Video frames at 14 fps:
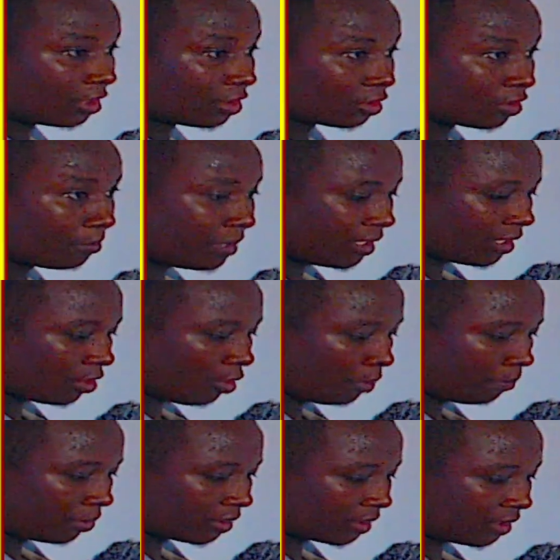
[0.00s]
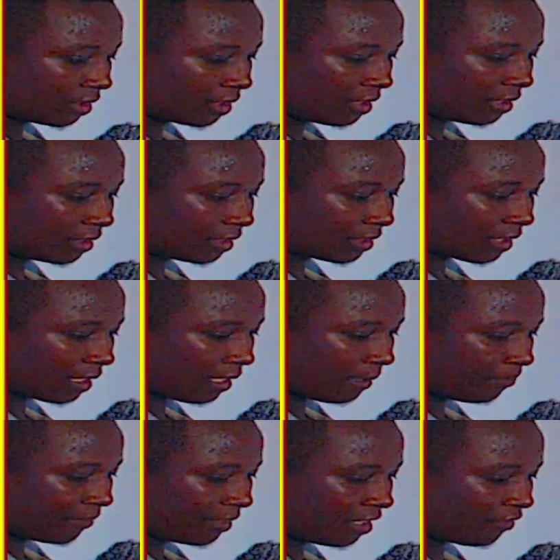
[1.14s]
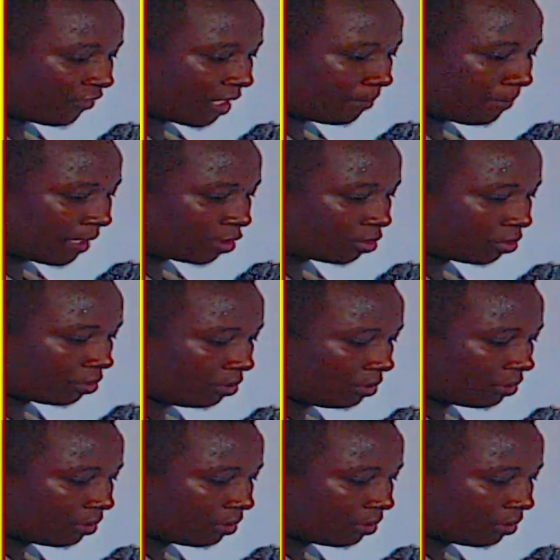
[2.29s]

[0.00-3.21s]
so meaning opposite. This is divide by 2.